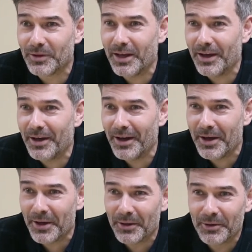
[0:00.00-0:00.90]
Yeah.
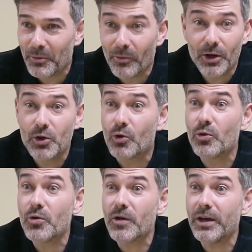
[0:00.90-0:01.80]
I think you
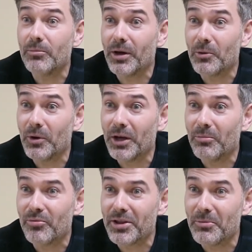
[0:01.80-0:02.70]
couldn't see it, by the way,
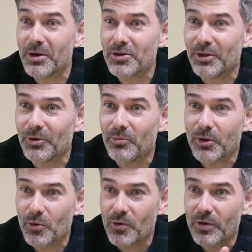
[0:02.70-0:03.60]
pretty much, no,
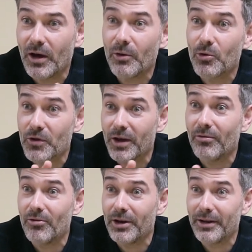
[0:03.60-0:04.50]
because I was
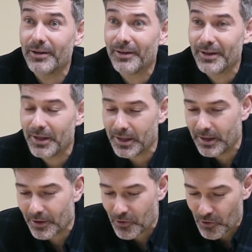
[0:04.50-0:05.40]
covering it.
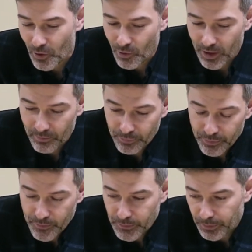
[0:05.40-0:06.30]
Yeah, so,
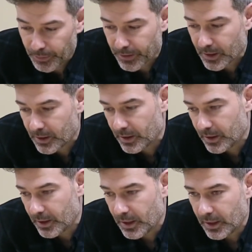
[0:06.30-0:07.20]

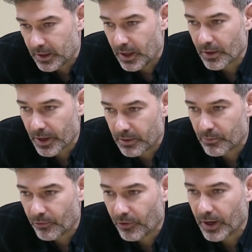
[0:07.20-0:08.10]
they
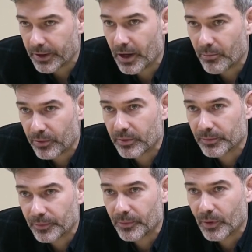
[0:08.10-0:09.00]
fired up.
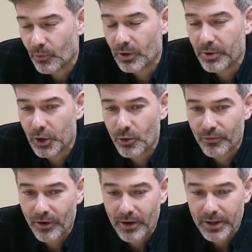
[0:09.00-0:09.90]
Will be a good
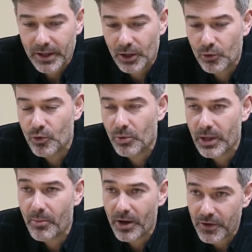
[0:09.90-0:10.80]
fight. Ludo
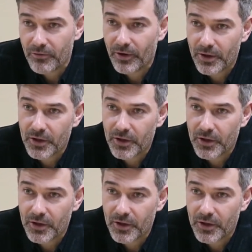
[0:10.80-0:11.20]
Malamati fighting.